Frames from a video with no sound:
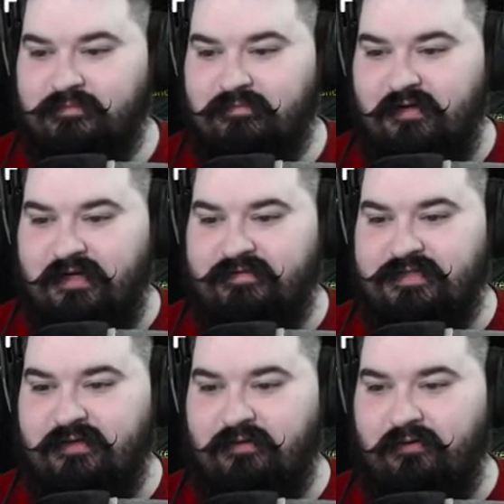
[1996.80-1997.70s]
Dinner
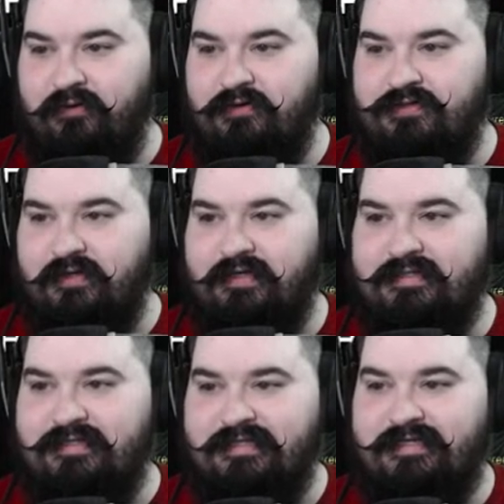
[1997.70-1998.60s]
tier or new
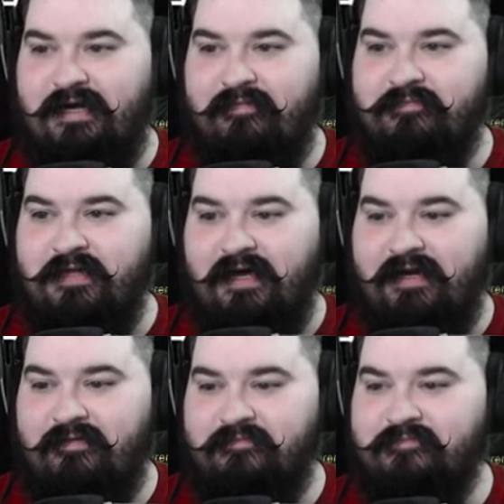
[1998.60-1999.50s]
trinkets. This guy?
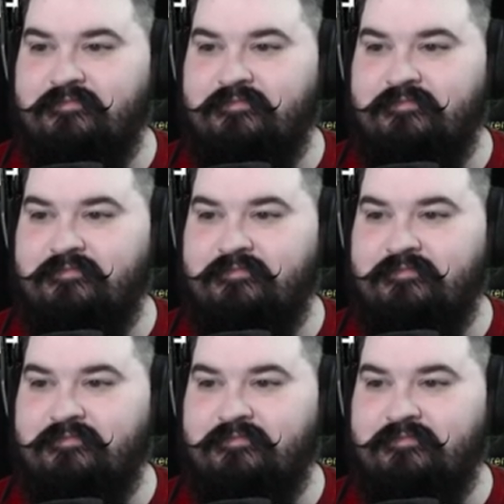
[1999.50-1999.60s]
Yanni?